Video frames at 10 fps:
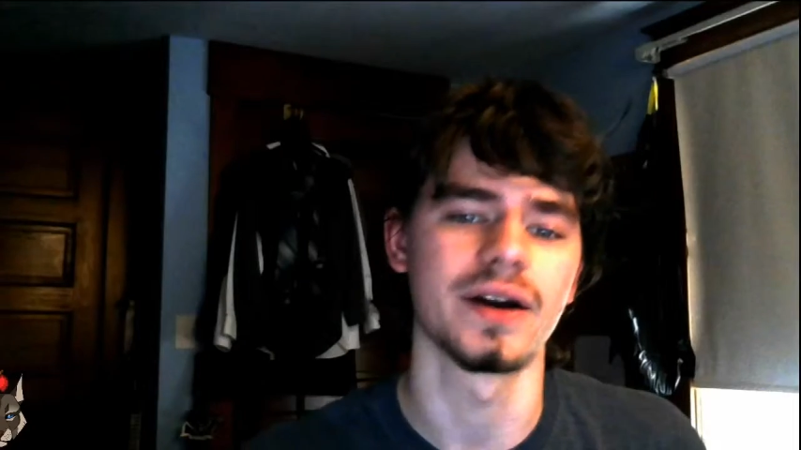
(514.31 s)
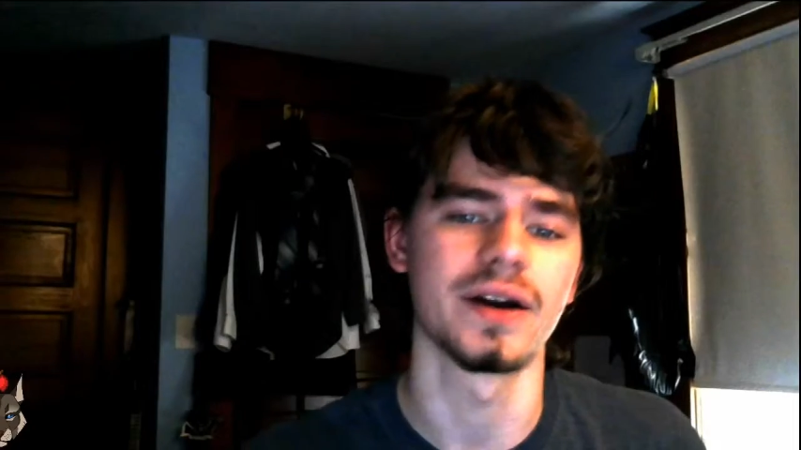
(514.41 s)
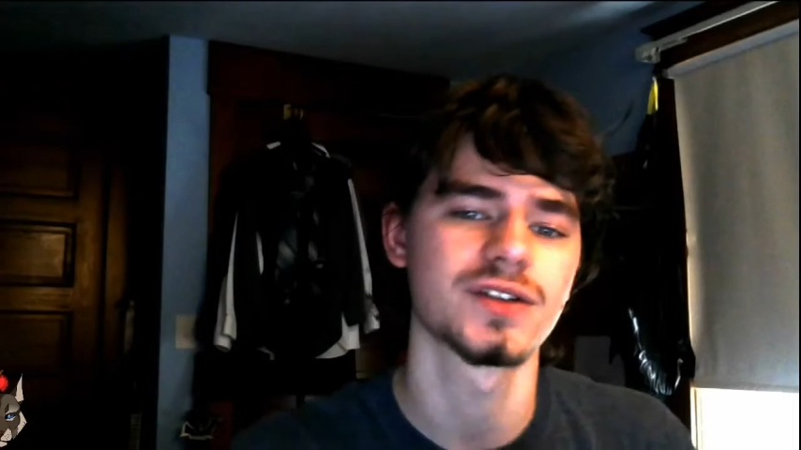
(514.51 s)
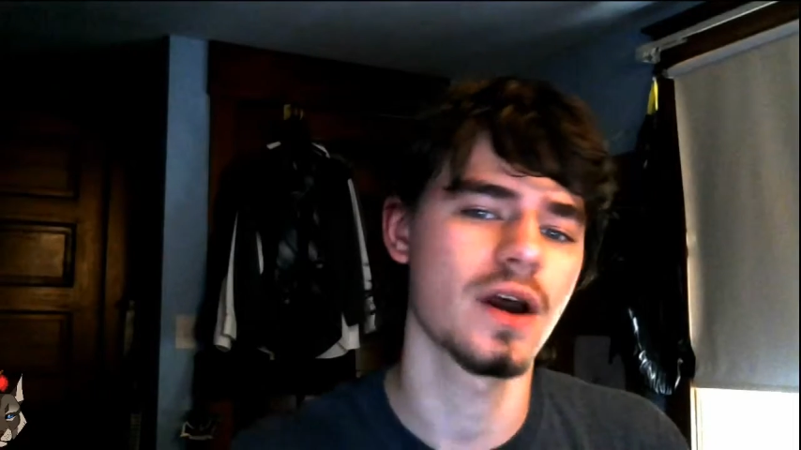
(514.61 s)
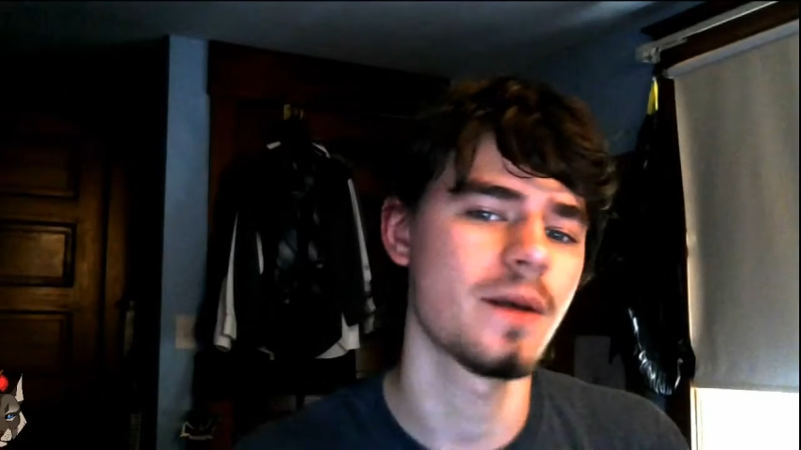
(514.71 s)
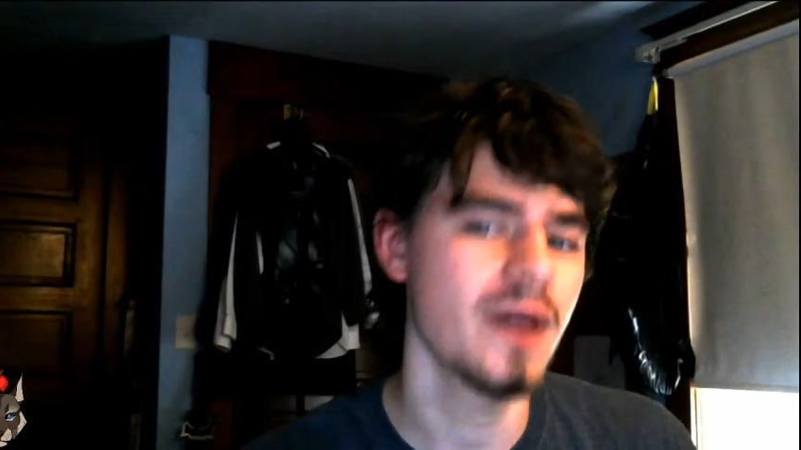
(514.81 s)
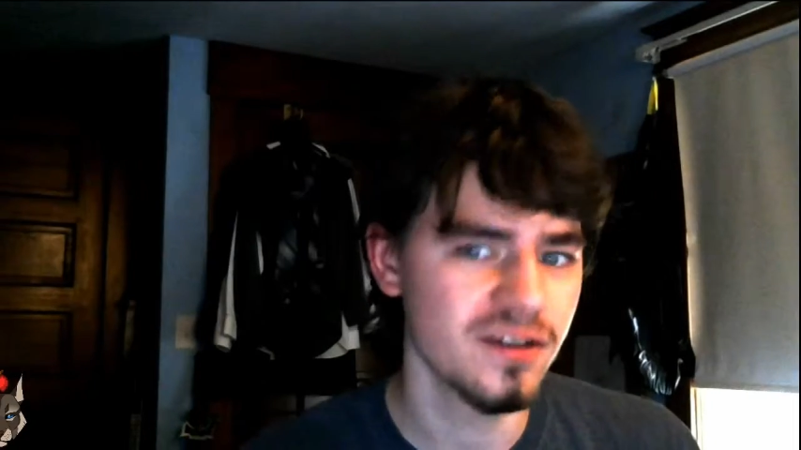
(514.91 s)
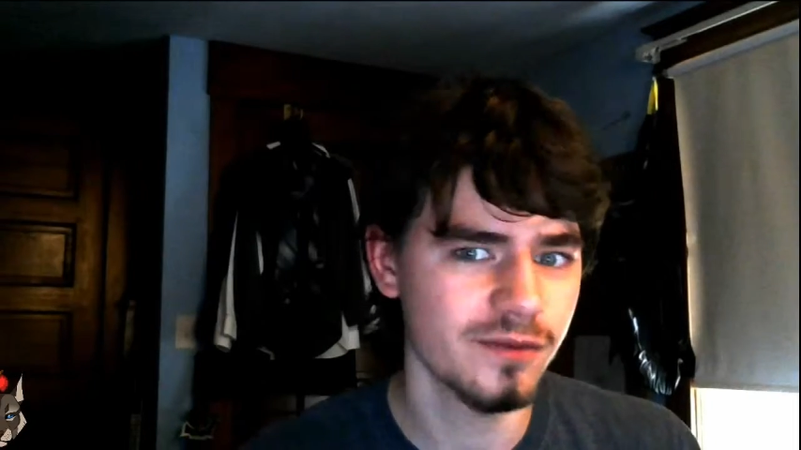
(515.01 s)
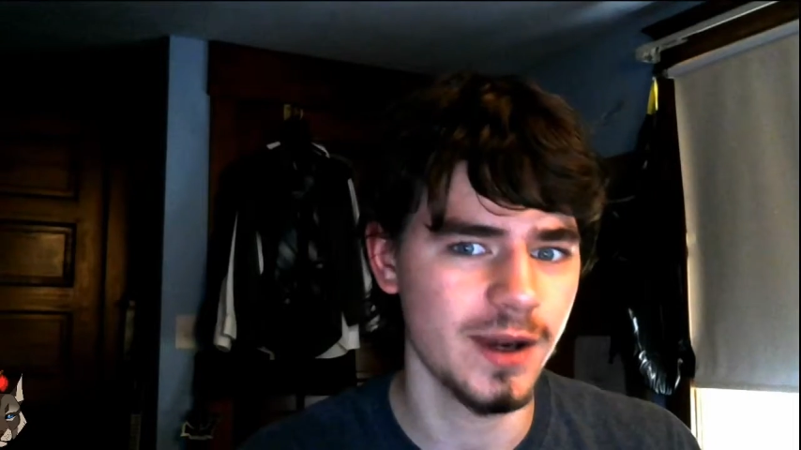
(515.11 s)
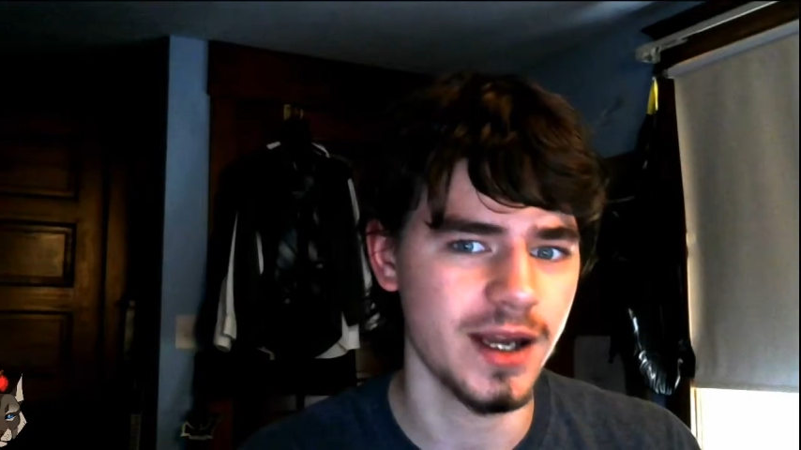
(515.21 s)
so I may have
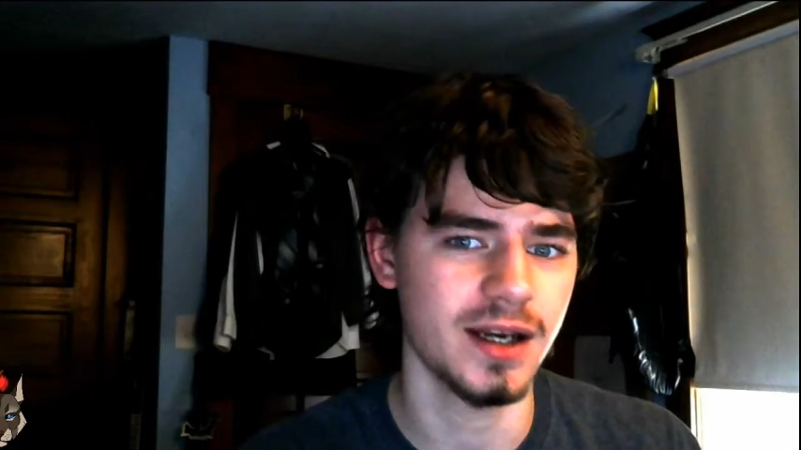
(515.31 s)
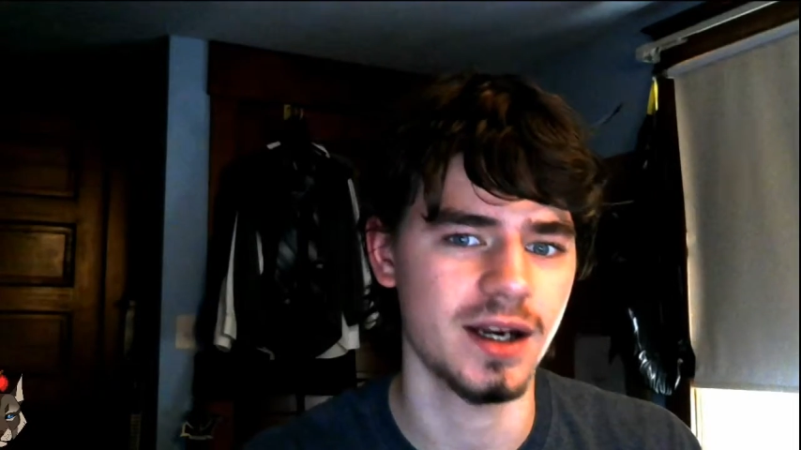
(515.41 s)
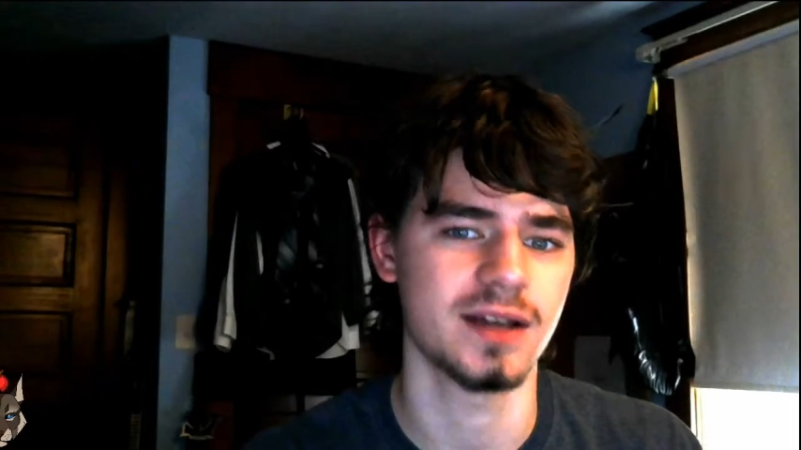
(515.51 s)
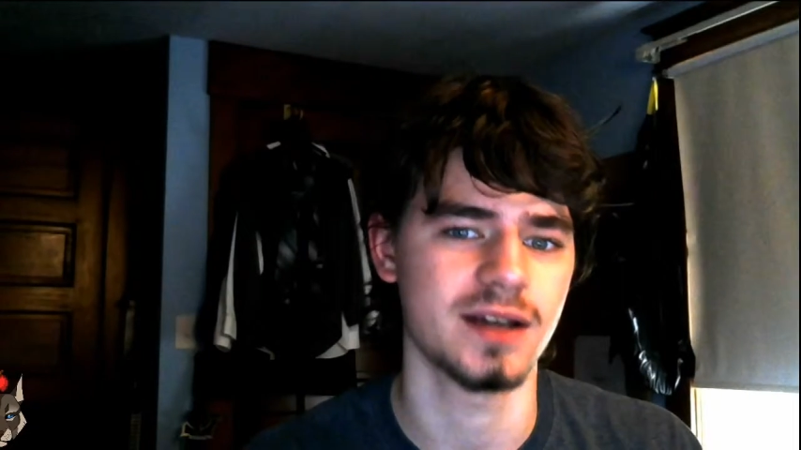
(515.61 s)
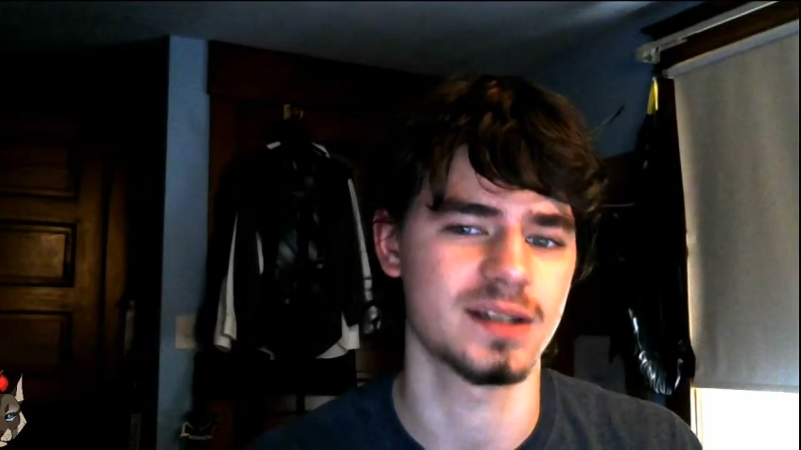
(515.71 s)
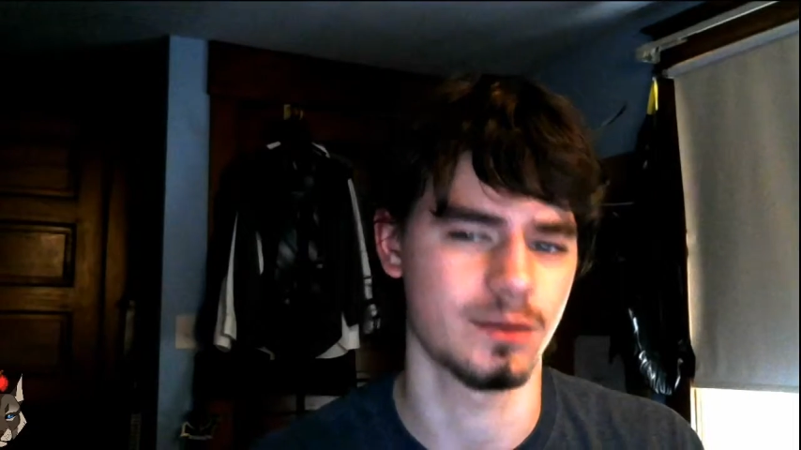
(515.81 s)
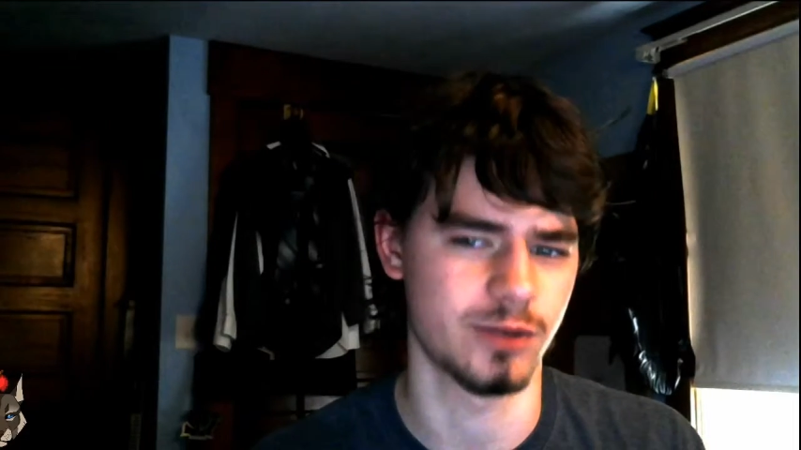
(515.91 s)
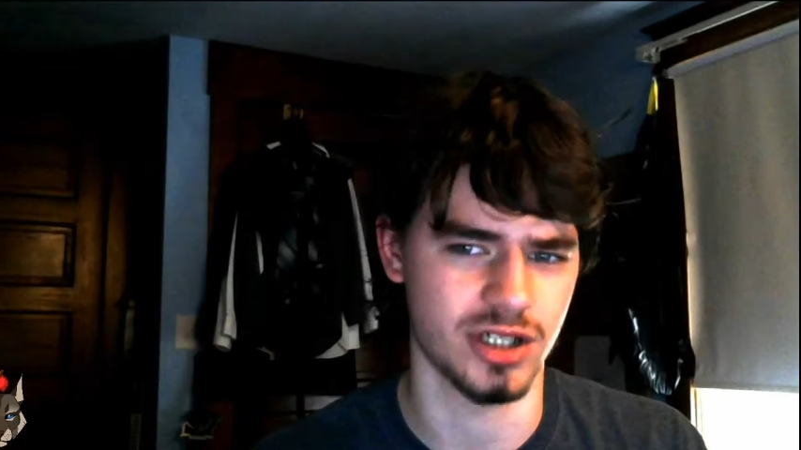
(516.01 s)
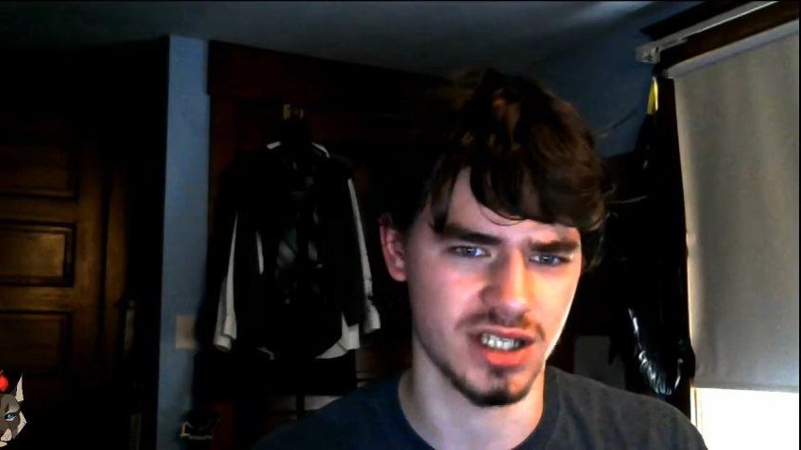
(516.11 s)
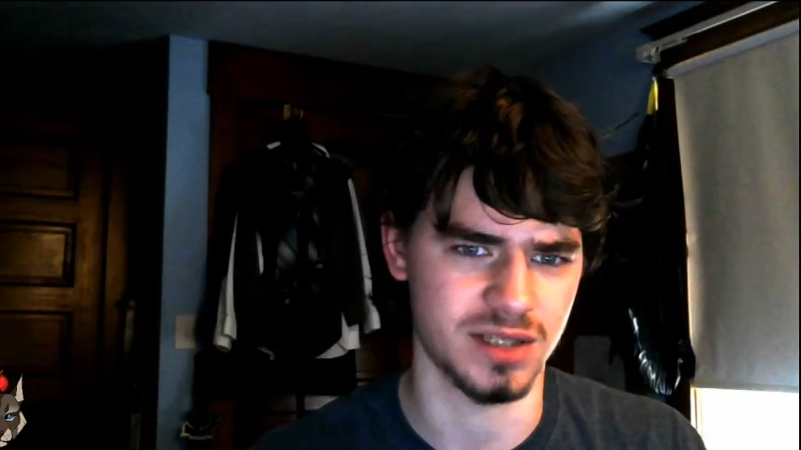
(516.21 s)
made some
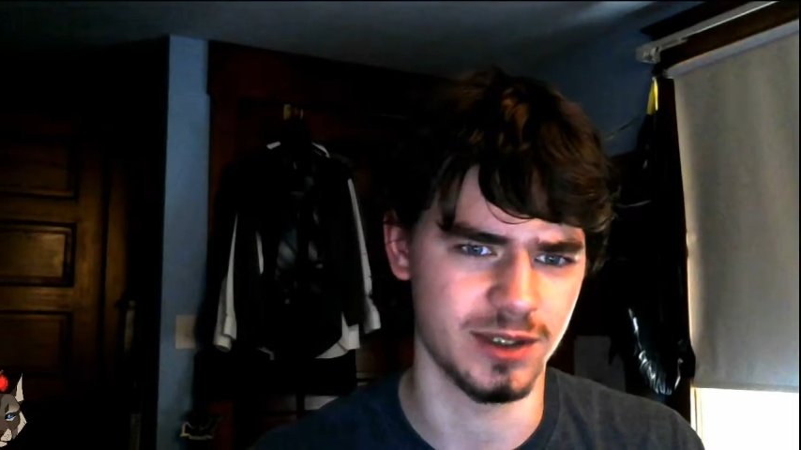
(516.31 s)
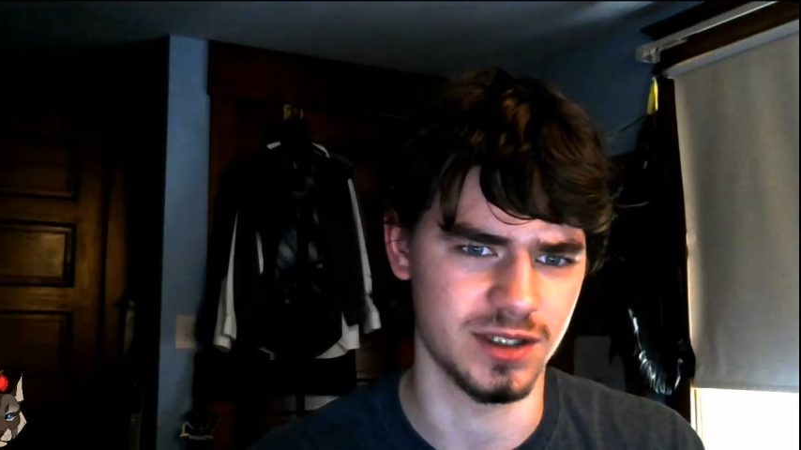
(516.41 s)
adjustments